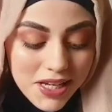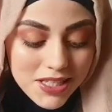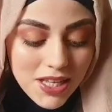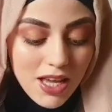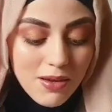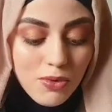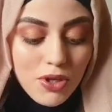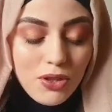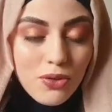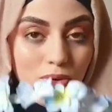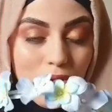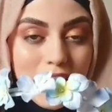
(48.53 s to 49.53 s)
next, I am
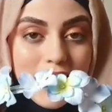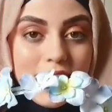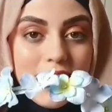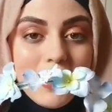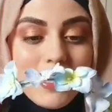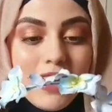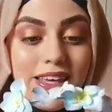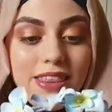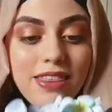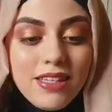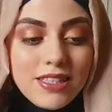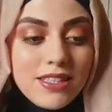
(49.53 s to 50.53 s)
going to go ahead and
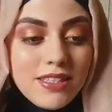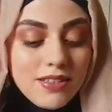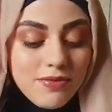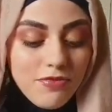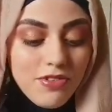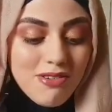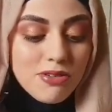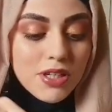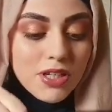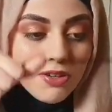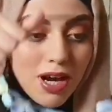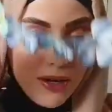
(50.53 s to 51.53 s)
take this
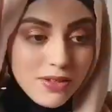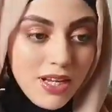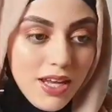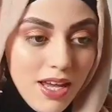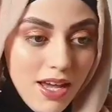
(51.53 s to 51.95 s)
flower crown